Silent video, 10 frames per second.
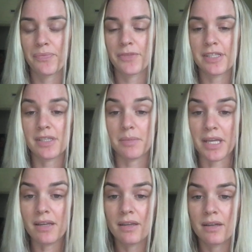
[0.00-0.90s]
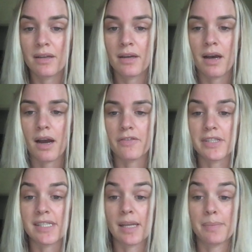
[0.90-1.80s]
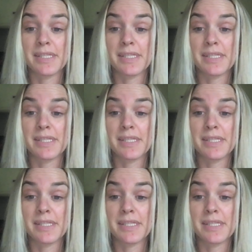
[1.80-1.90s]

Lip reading: To me, our footsteps